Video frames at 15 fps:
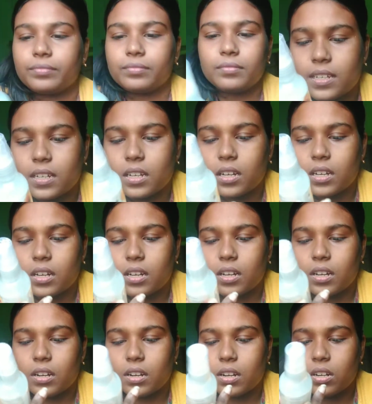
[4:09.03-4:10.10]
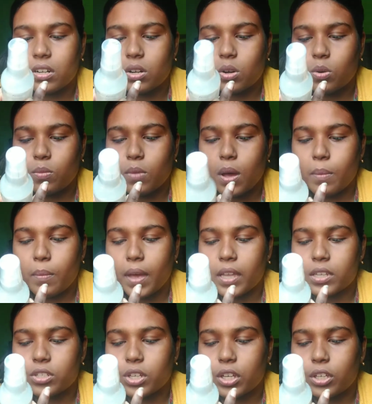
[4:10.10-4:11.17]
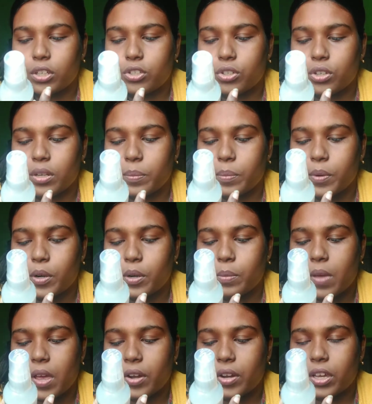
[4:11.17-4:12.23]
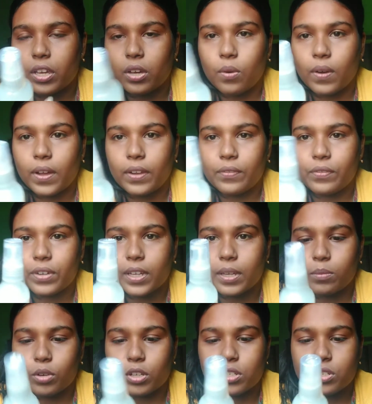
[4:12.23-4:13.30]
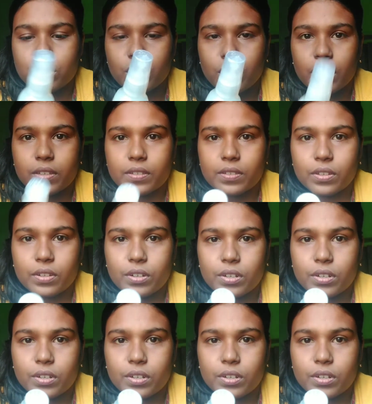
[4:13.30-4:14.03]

the Aroma Magic Juniper Berry Oil Free Moisturizer.